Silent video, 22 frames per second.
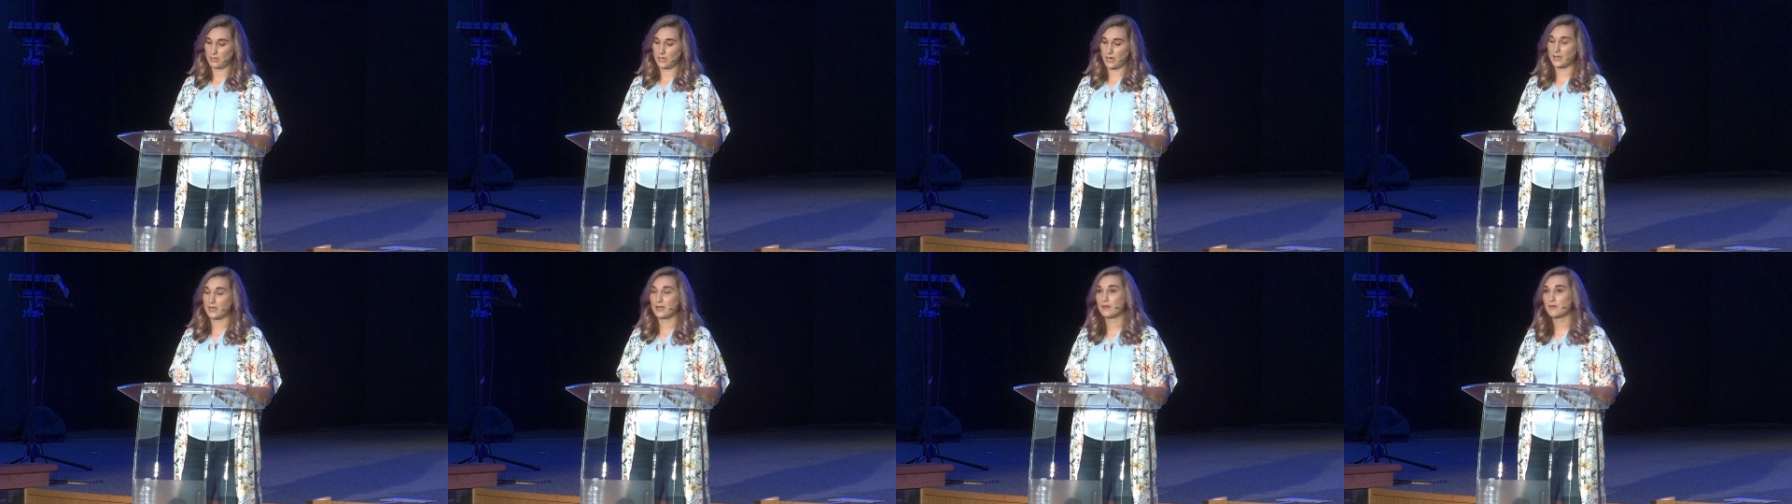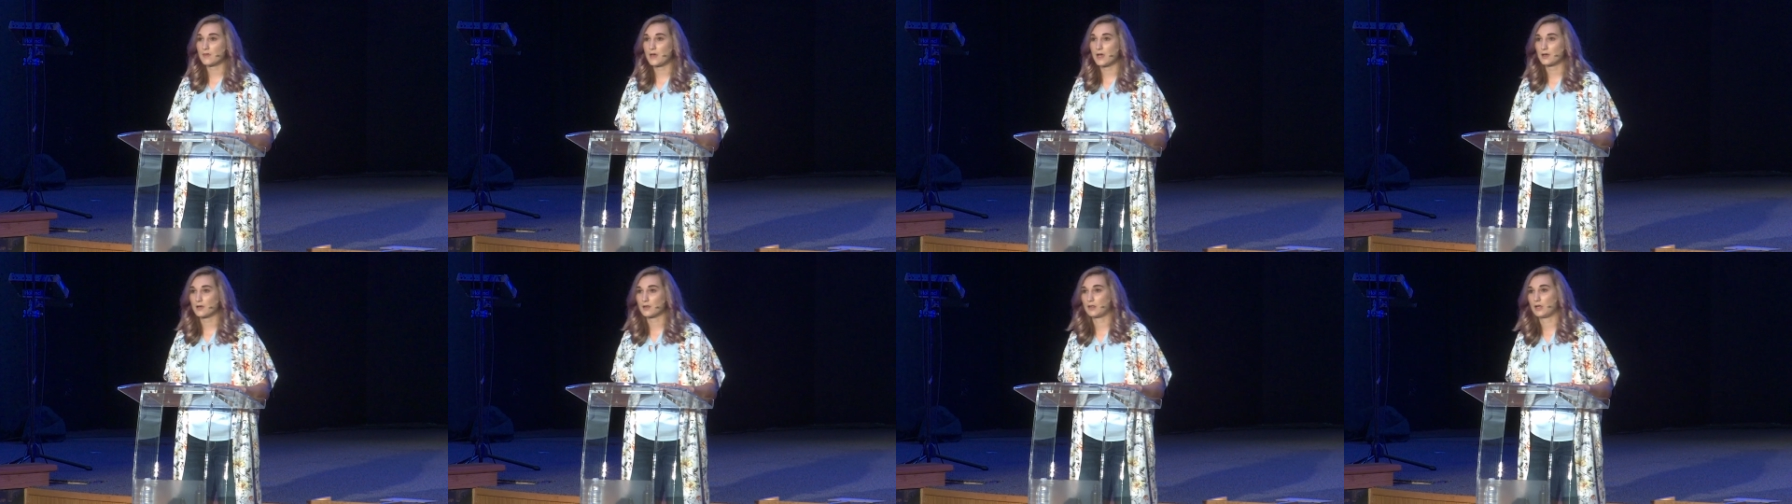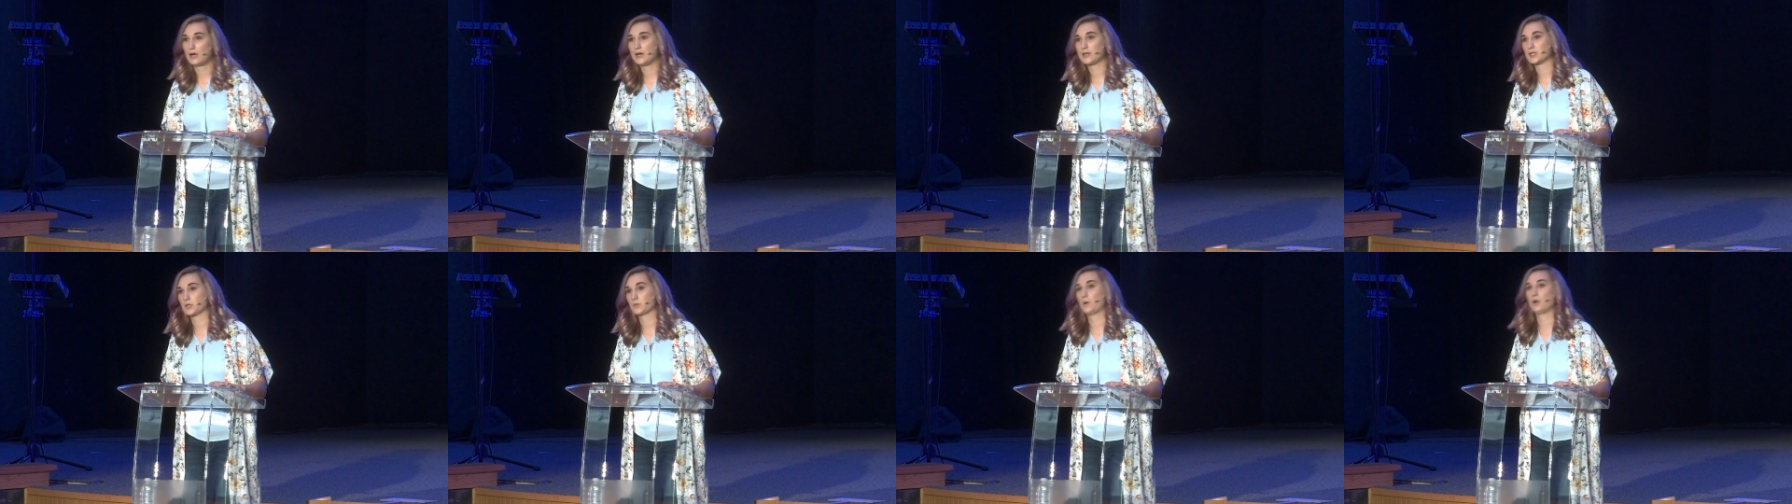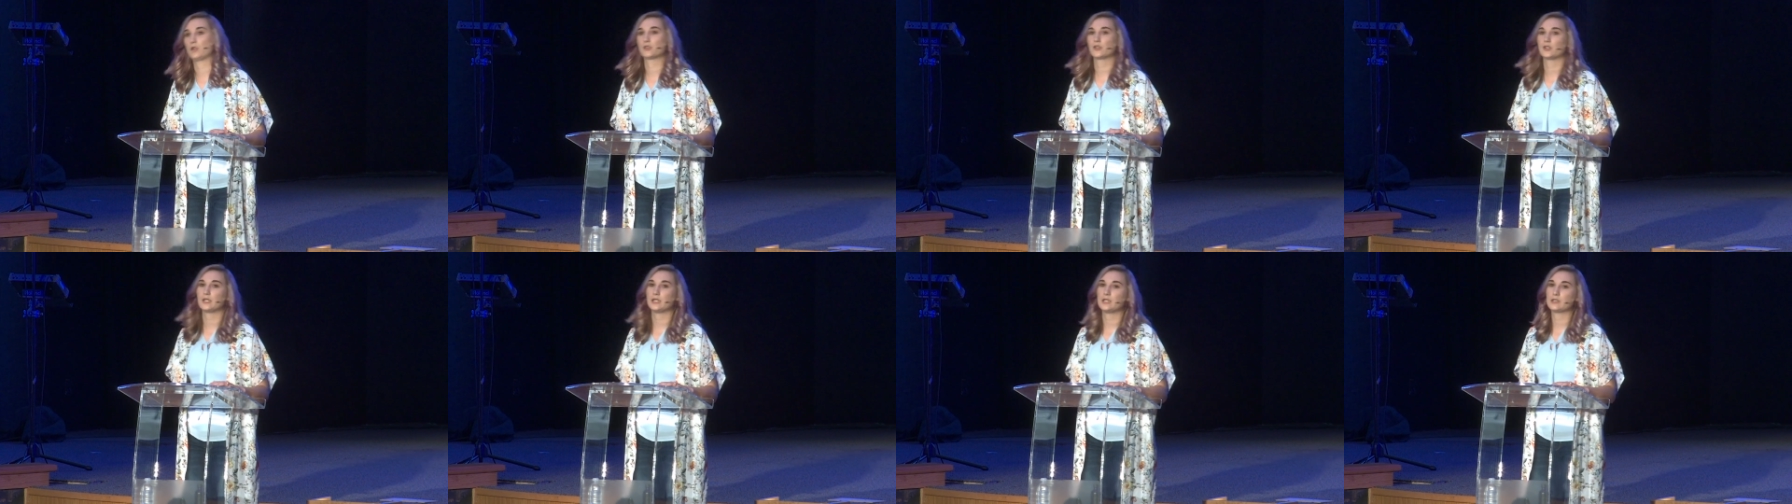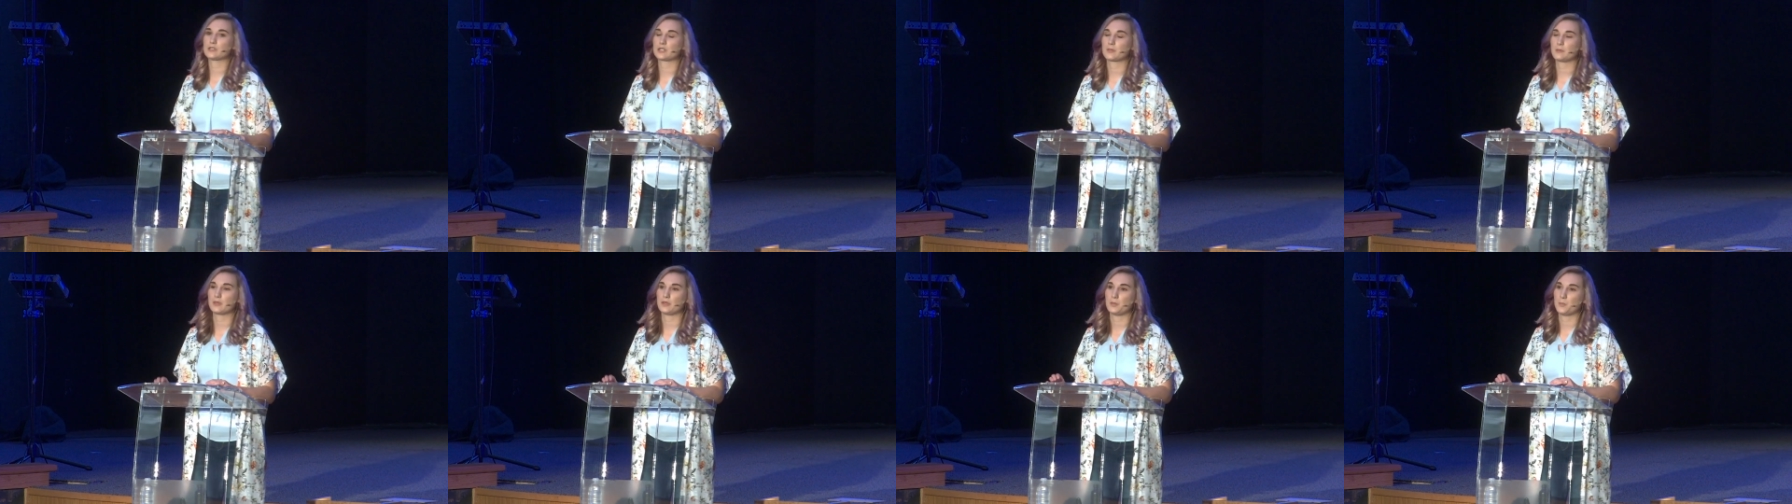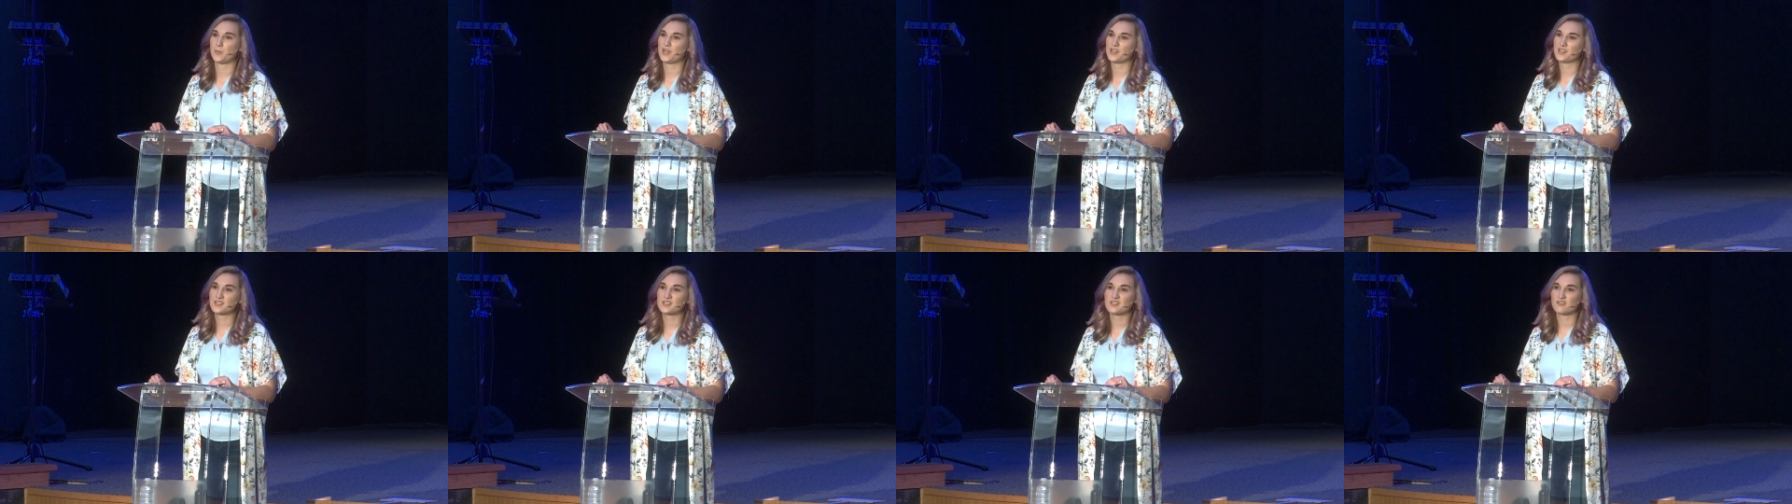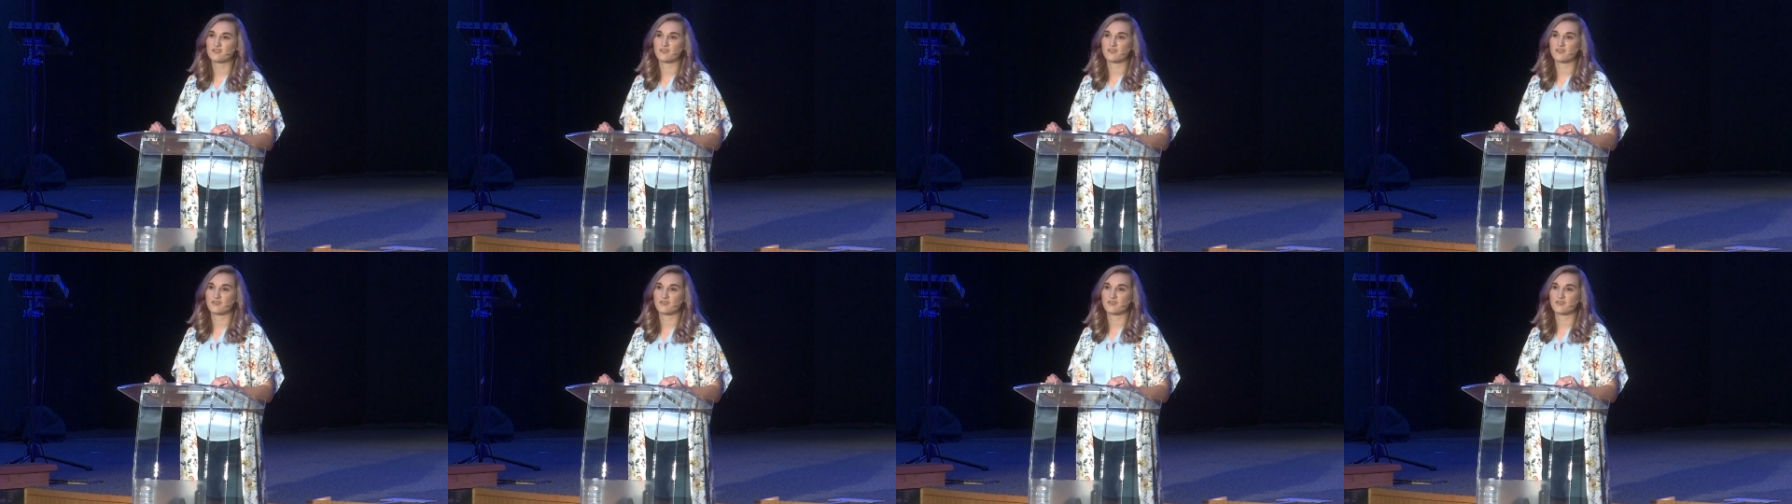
And in that class, while learning some of the best